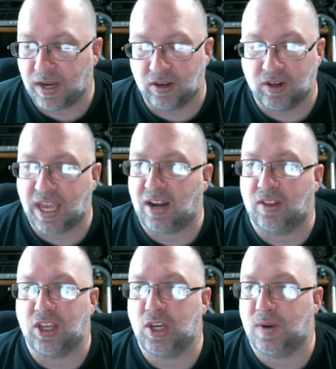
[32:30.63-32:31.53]
at it on
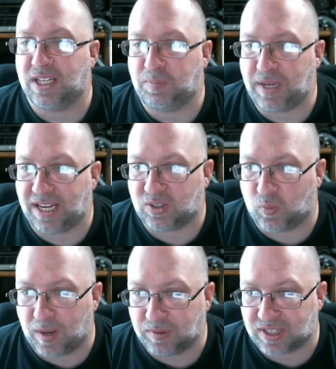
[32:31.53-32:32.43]
the USPS
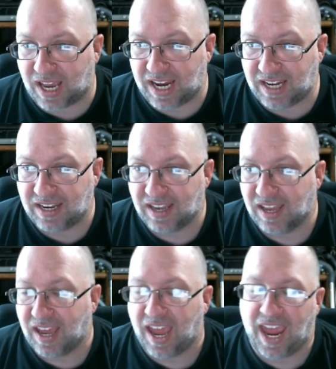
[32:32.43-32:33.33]
website
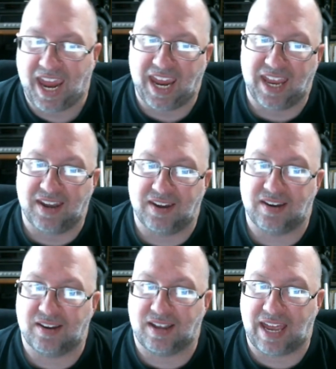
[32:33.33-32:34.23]
and
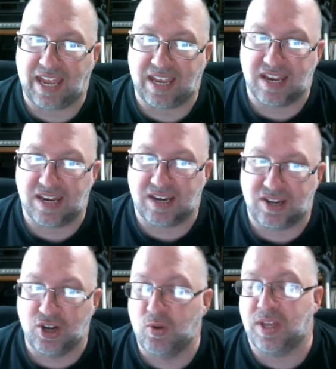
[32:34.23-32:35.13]

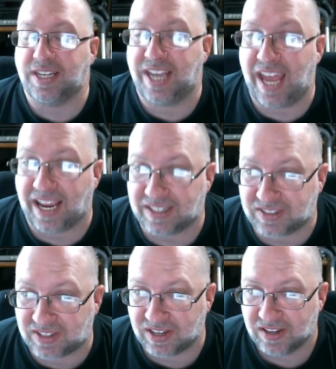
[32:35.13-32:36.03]
do the
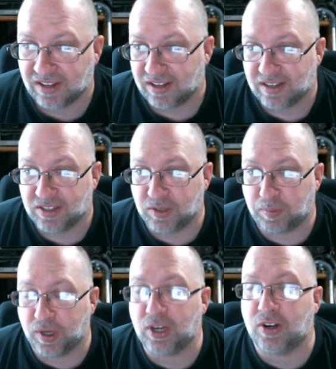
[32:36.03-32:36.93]
text.
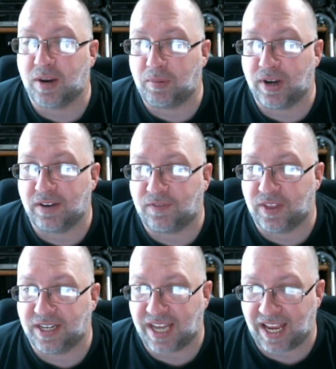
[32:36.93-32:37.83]
Put your number in for the
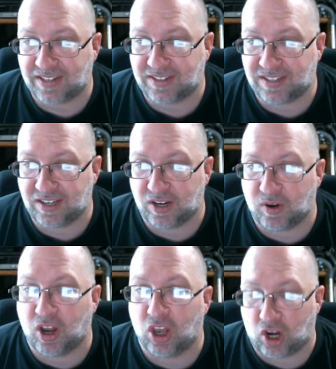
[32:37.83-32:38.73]
text,
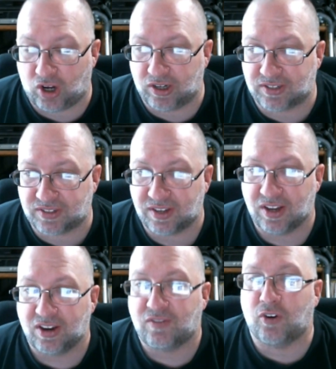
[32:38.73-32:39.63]
alerts
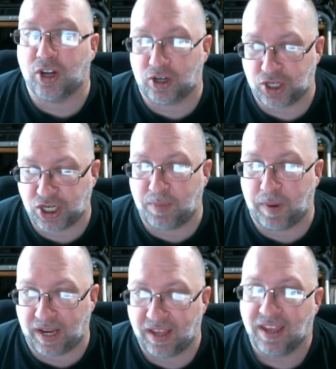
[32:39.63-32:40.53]
for your
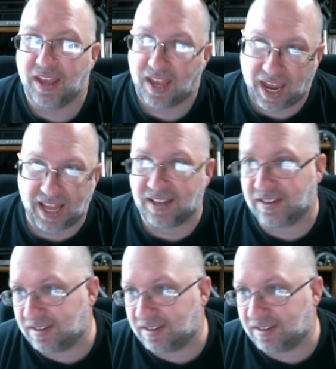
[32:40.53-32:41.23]
shipping. And,